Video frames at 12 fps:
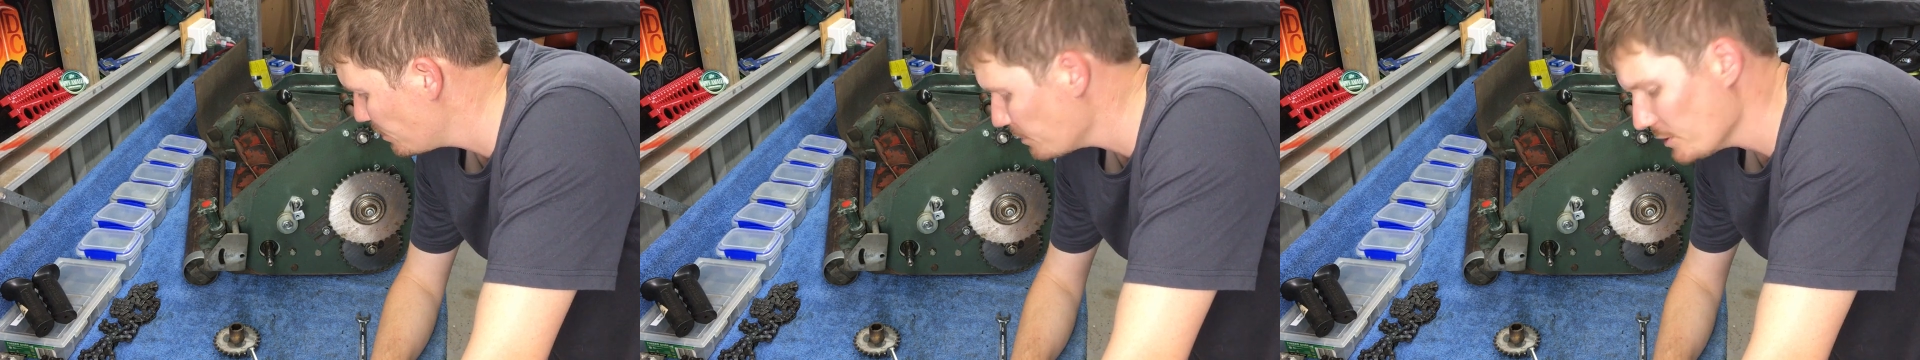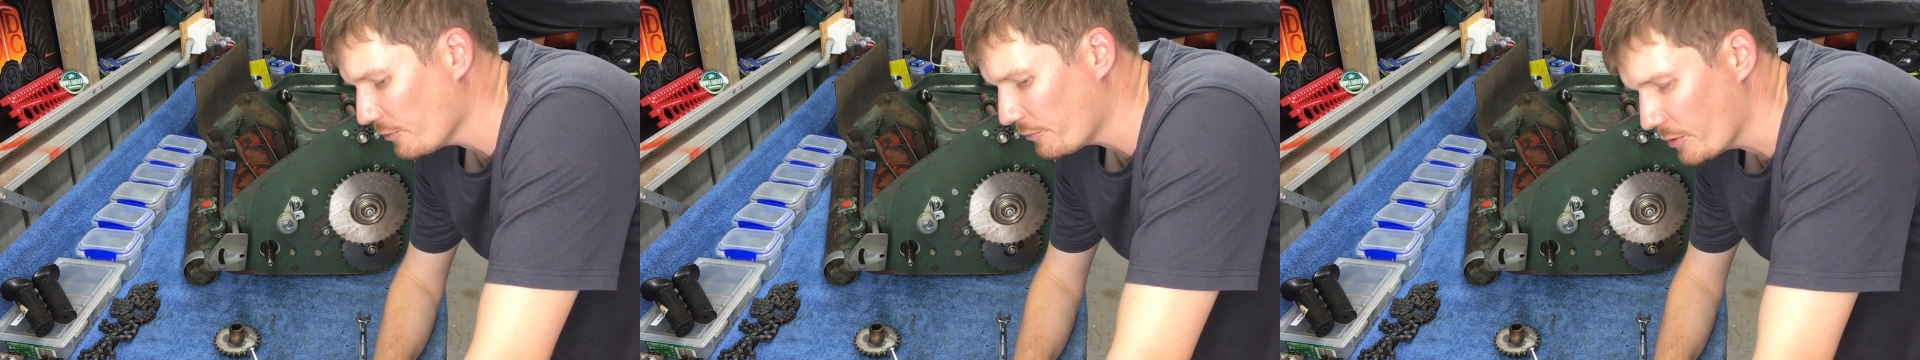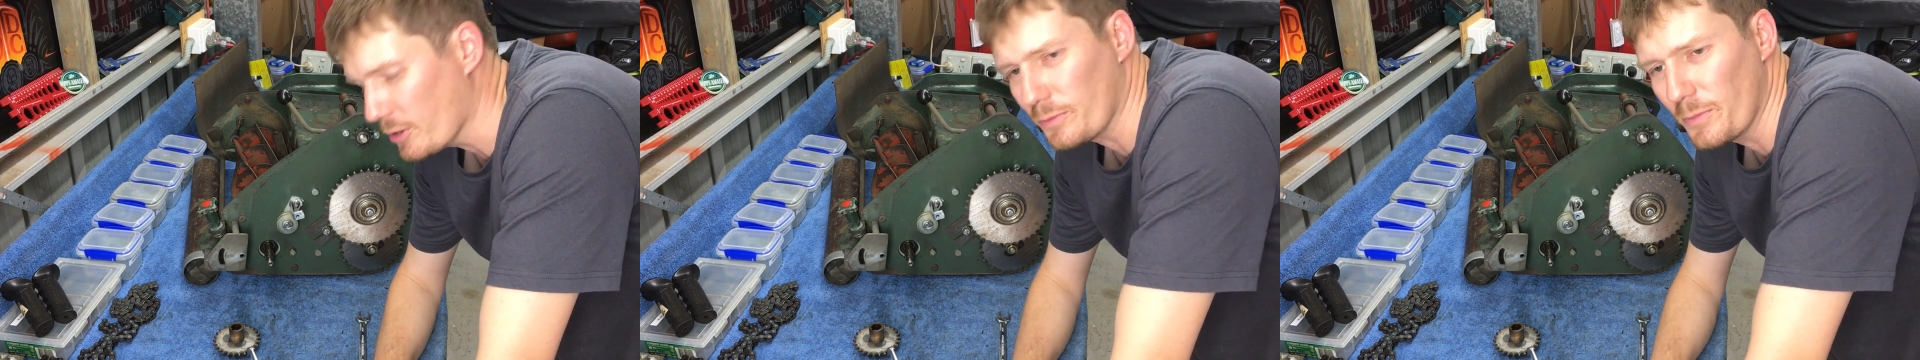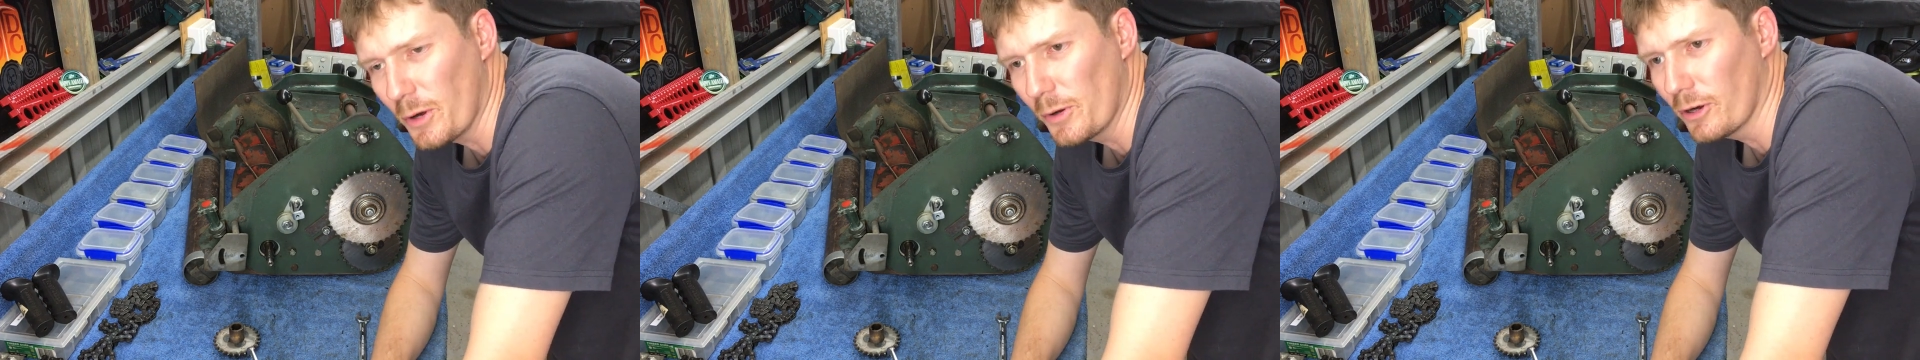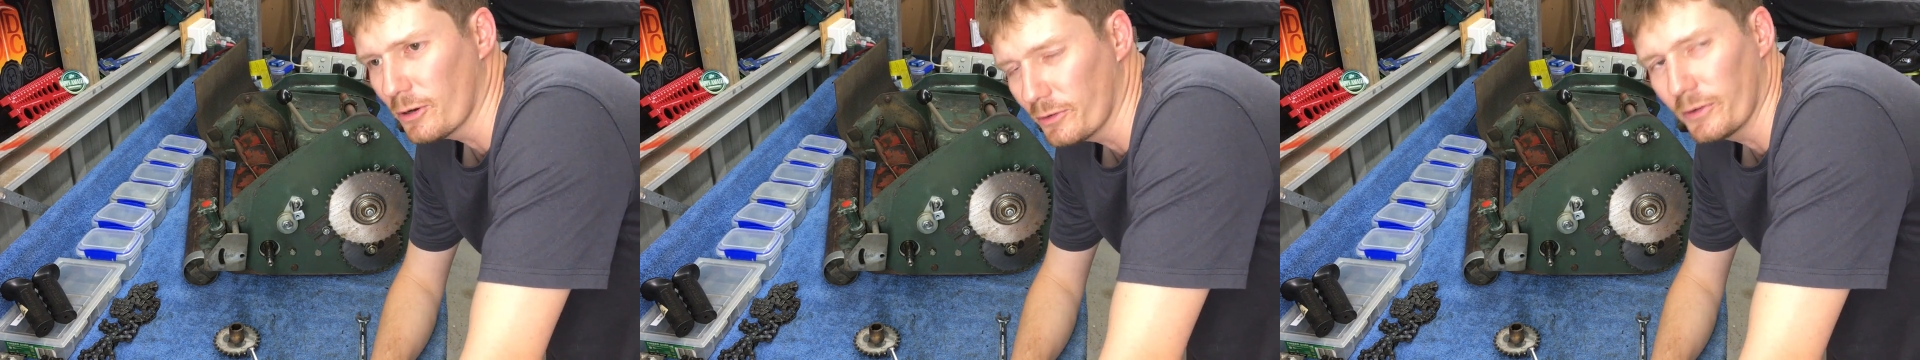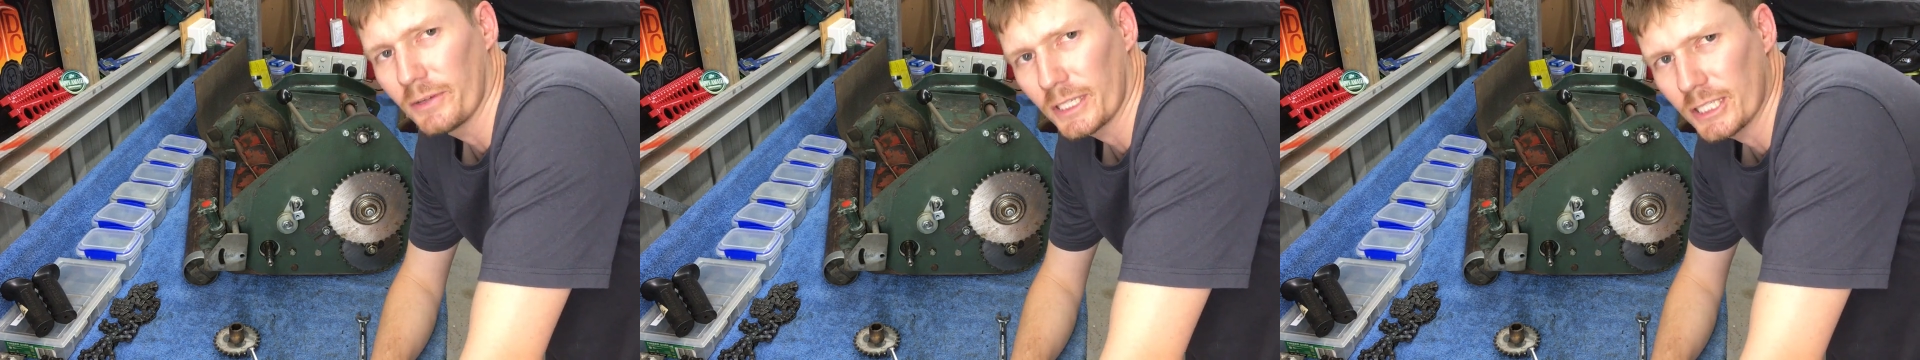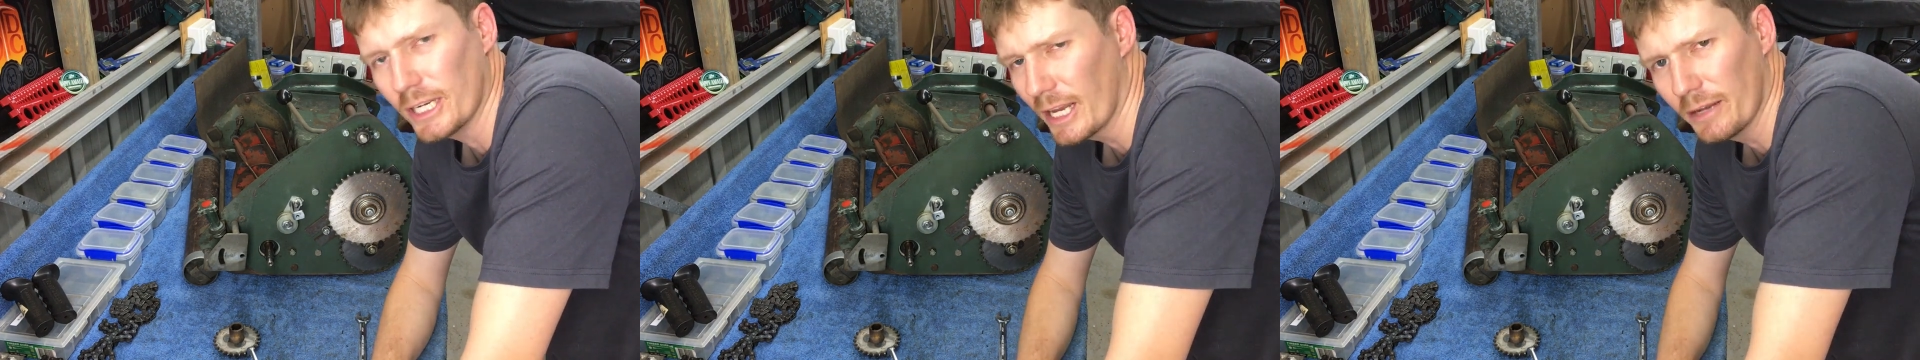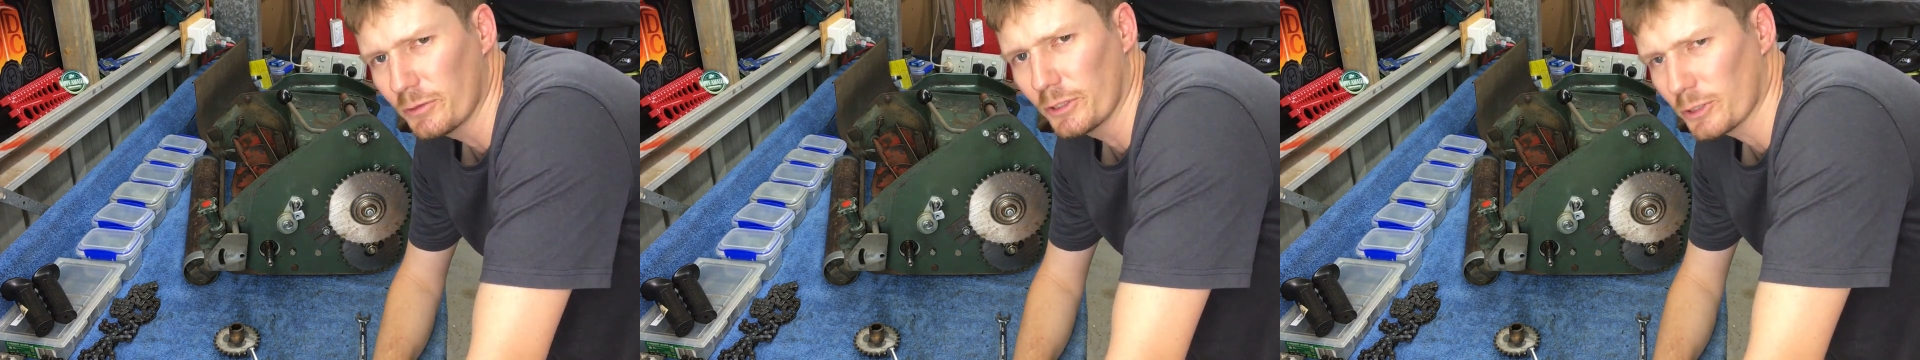probably the first mower I've actually
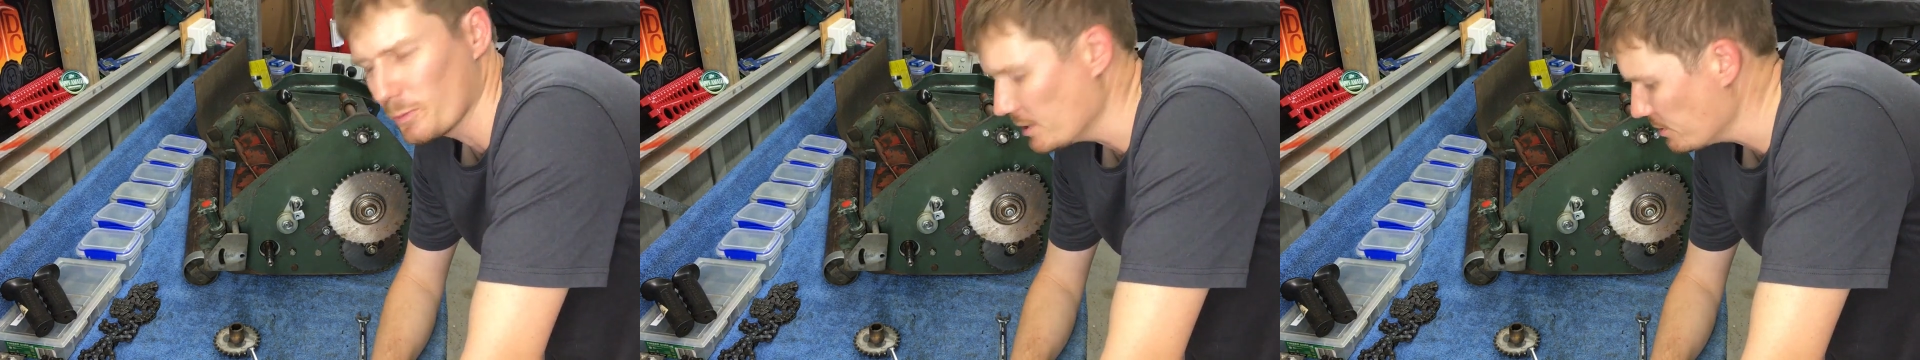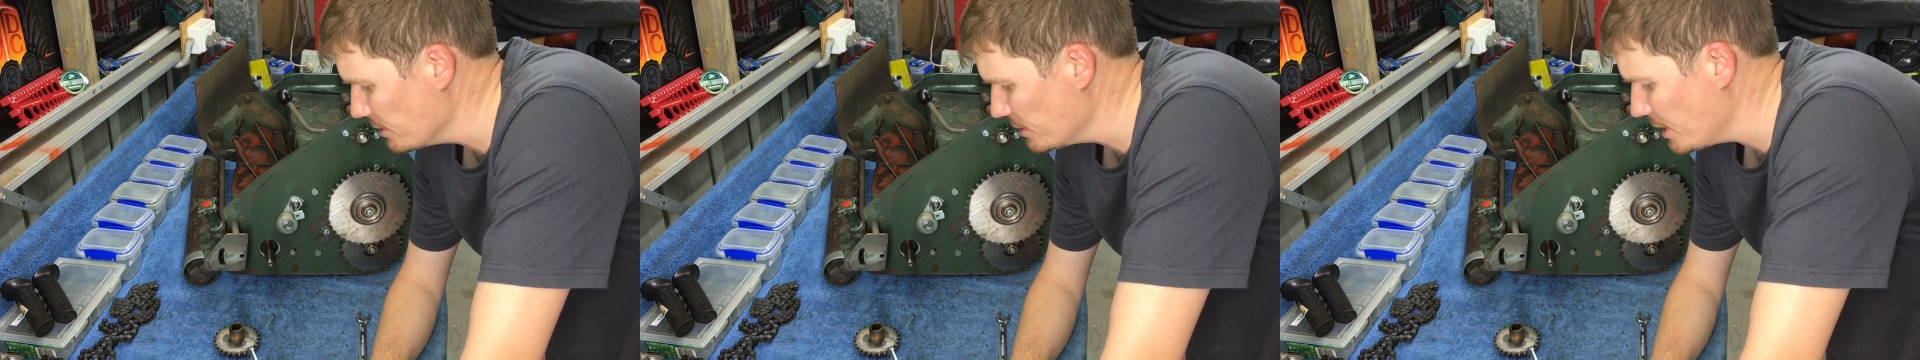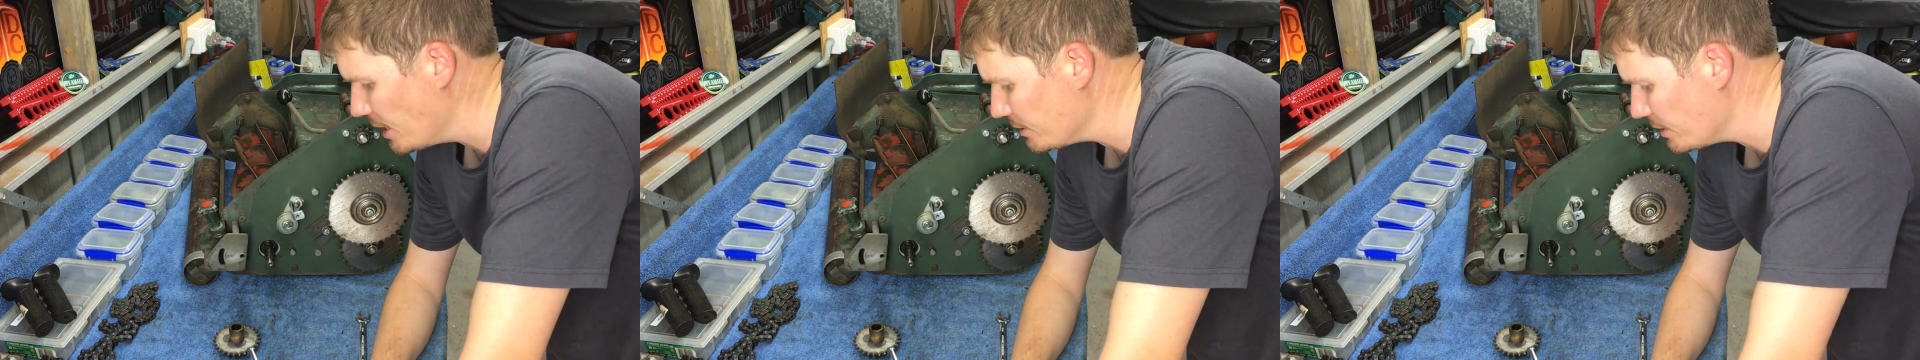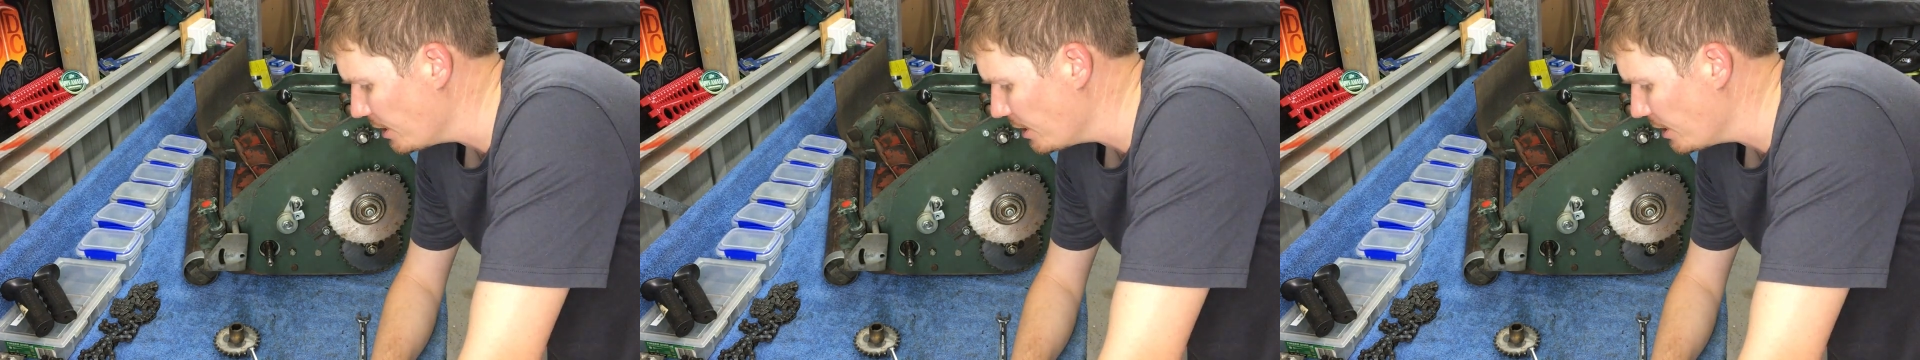ever experienced that.